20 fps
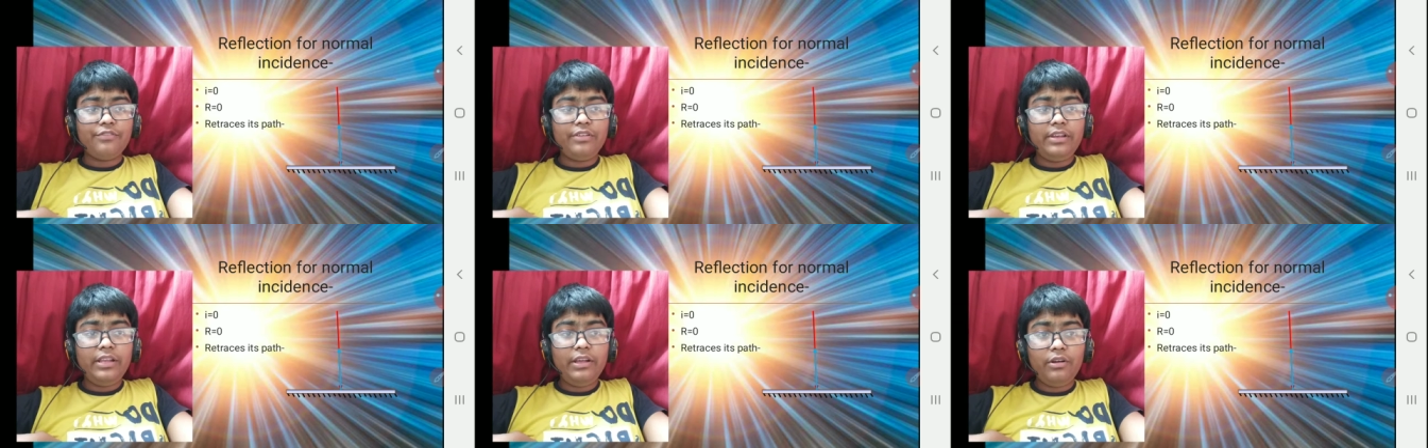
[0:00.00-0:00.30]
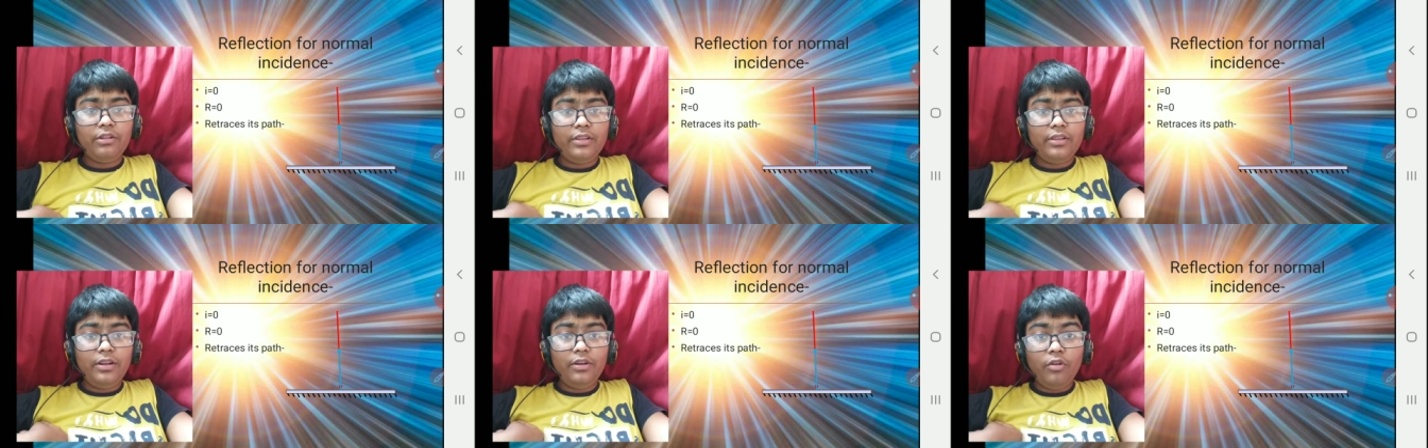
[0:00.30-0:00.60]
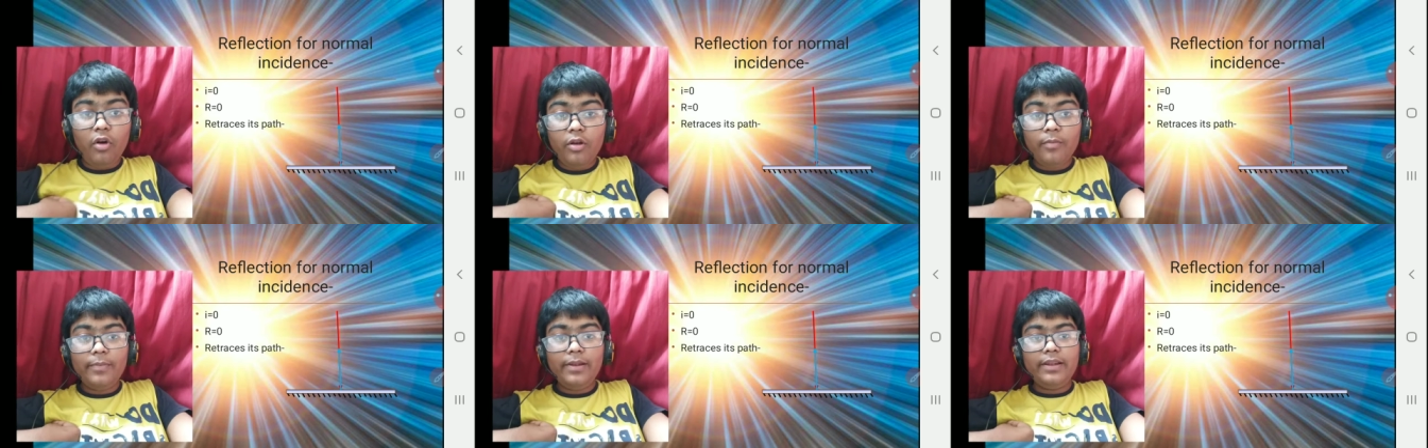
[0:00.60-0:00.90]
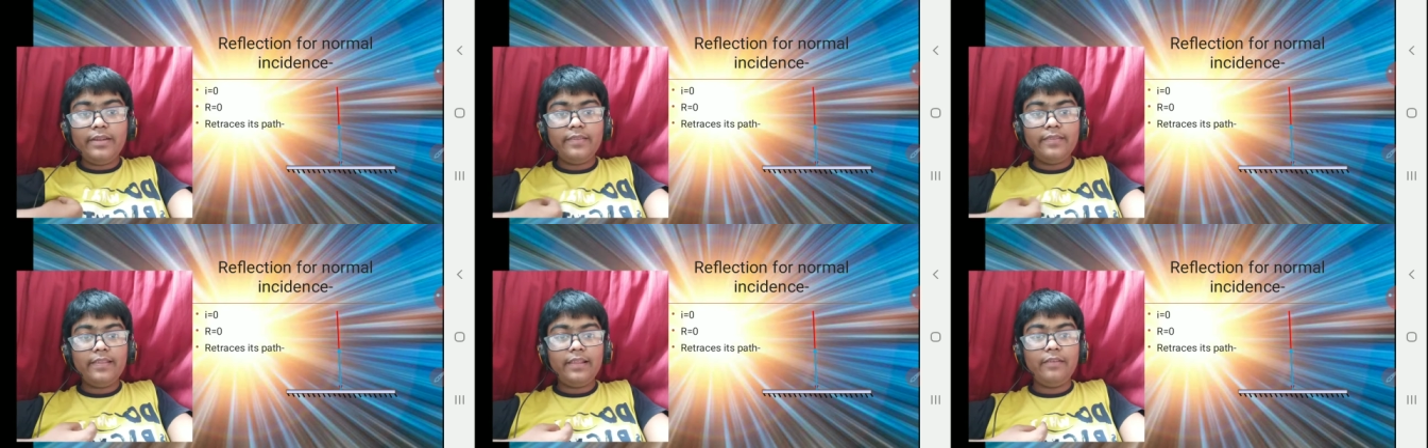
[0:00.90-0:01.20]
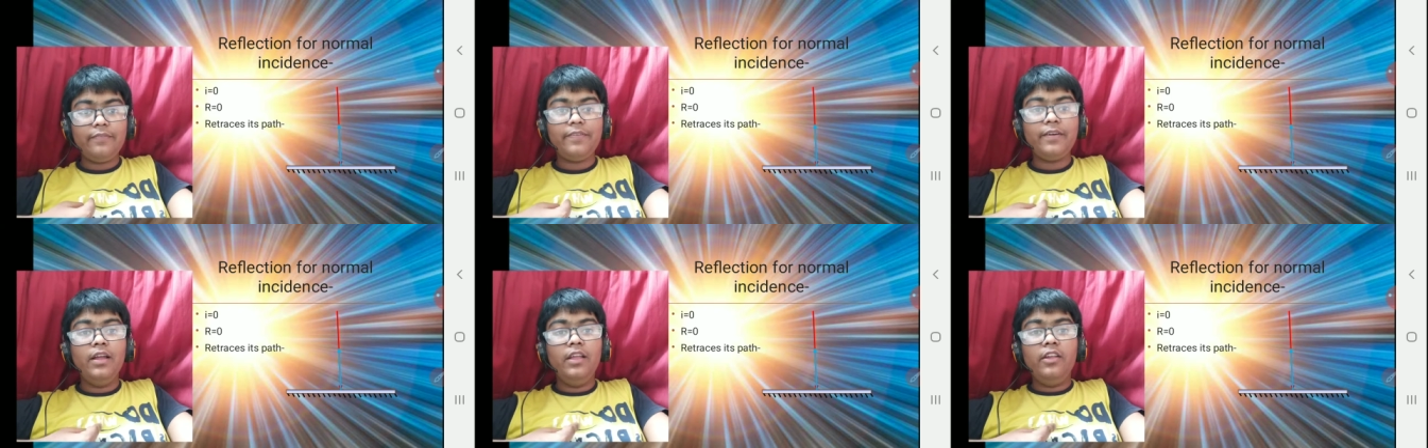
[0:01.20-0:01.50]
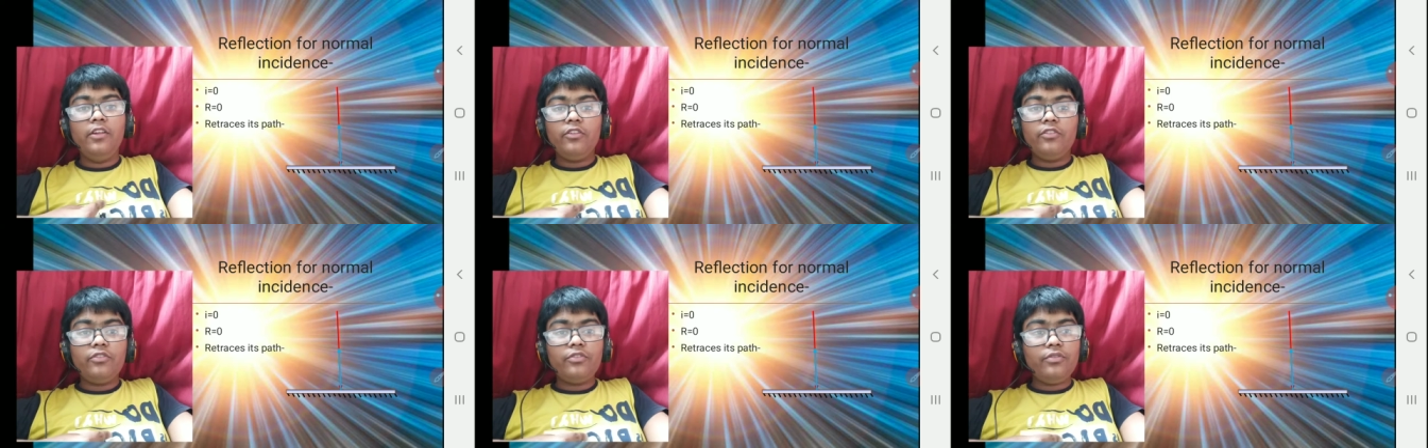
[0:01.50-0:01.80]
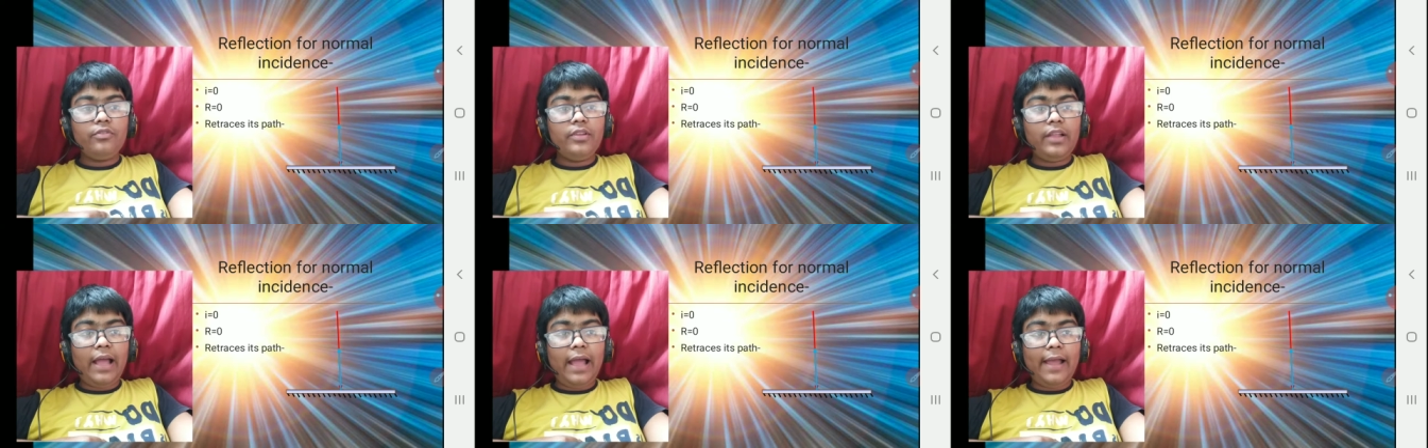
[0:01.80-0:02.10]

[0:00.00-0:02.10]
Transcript: on the normal itself. So the